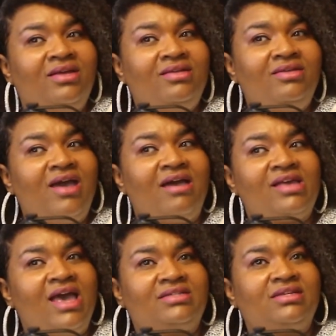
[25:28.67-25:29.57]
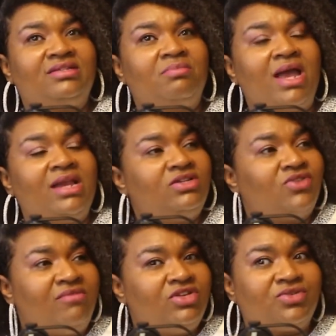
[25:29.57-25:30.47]
You are asking somebody to
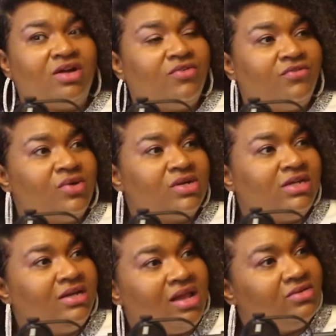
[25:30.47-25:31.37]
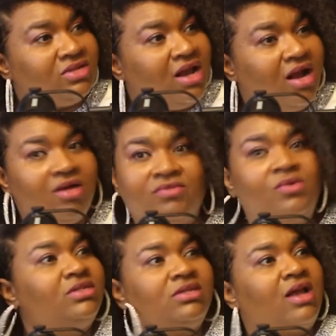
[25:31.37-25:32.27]
drive a truck for $14 an hour. Of
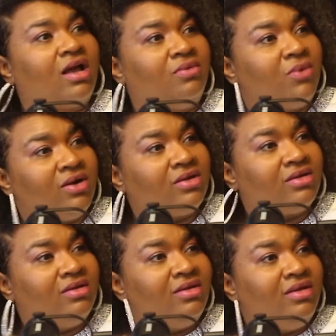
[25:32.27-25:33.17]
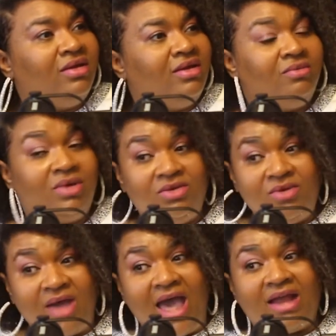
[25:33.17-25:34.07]
course, they're not going to work when
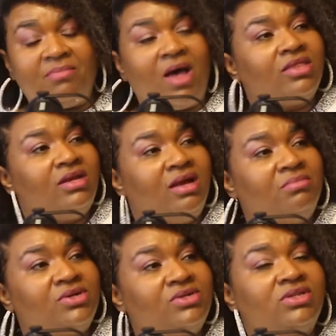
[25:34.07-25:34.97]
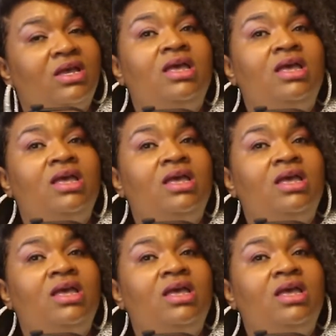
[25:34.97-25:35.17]
you add up all the numbers.